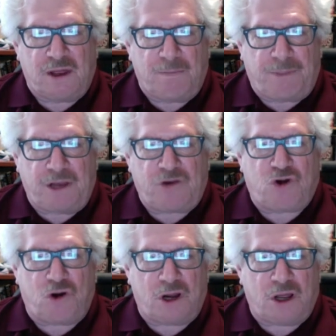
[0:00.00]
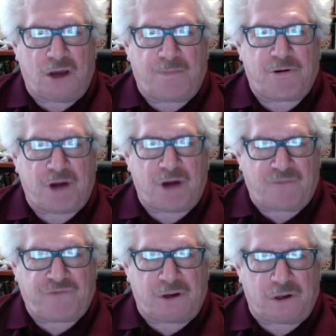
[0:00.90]
be turning a
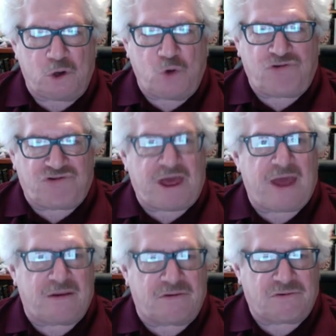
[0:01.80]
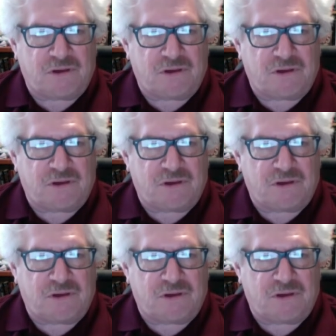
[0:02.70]
profit? Who says?